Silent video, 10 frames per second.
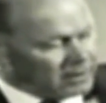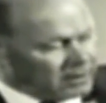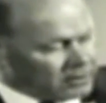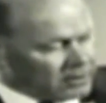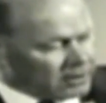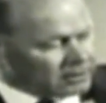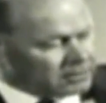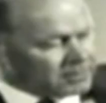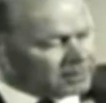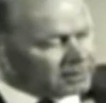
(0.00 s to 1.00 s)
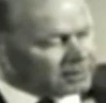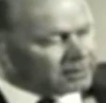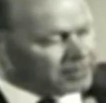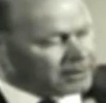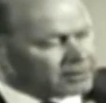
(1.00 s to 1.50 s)
He talked to me in
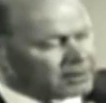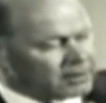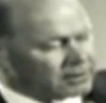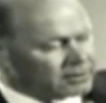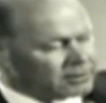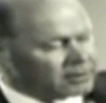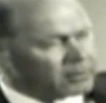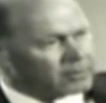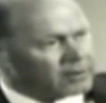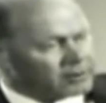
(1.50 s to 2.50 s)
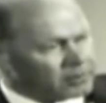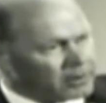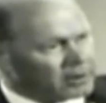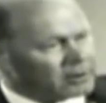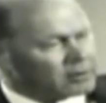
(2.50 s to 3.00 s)
the best English equivalent to
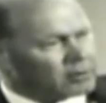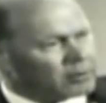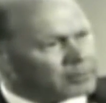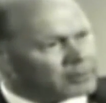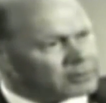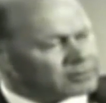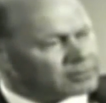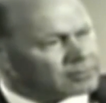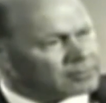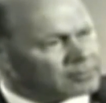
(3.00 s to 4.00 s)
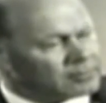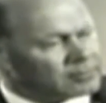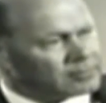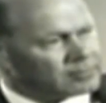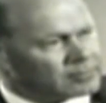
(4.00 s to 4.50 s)
Ronald Colman. And
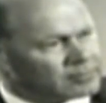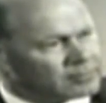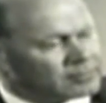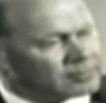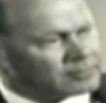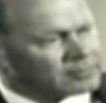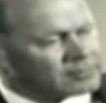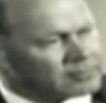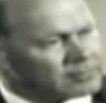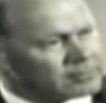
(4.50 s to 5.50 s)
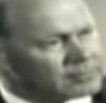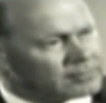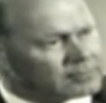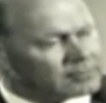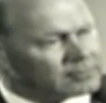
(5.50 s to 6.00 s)
he met you there and he said,
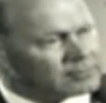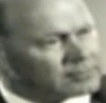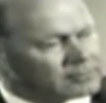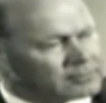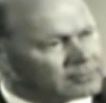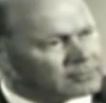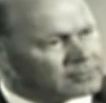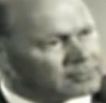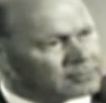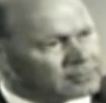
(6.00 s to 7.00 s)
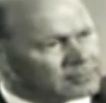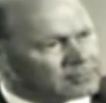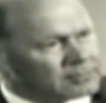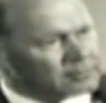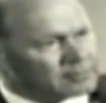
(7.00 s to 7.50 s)
what did he say, come with me to my
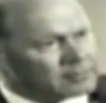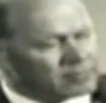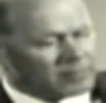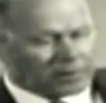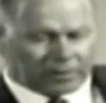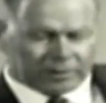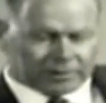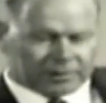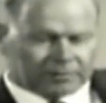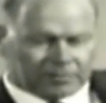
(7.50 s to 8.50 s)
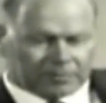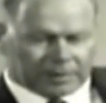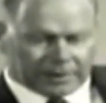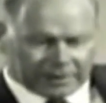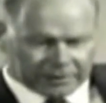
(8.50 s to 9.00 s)
ship or what? No, he said,
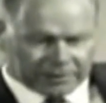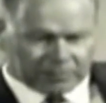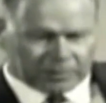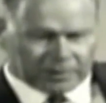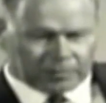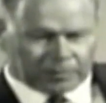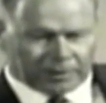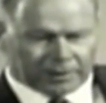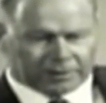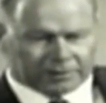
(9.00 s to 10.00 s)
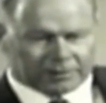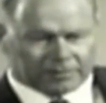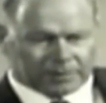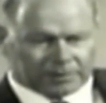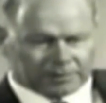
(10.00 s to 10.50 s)
I asked him what he wanted uh,
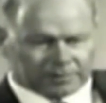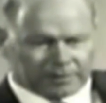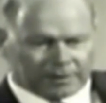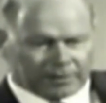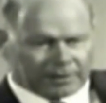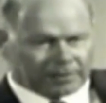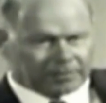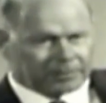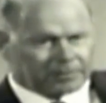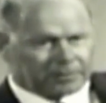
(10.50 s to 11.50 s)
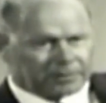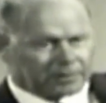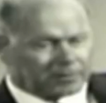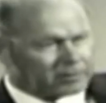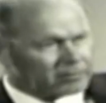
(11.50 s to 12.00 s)
because we have a lot of people
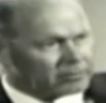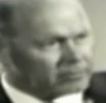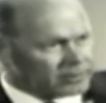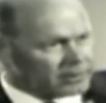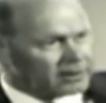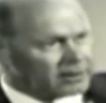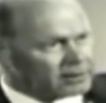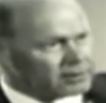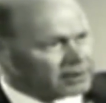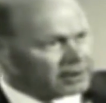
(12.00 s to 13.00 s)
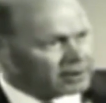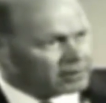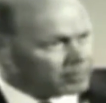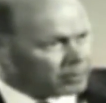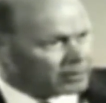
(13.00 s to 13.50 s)
come in stuck in the sand
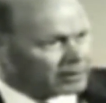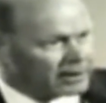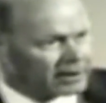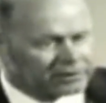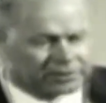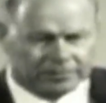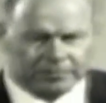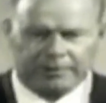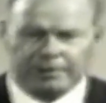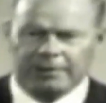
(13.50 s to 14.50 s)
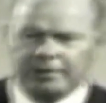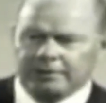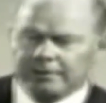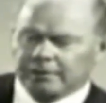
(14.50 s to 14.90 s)
and broken axles and whatnot.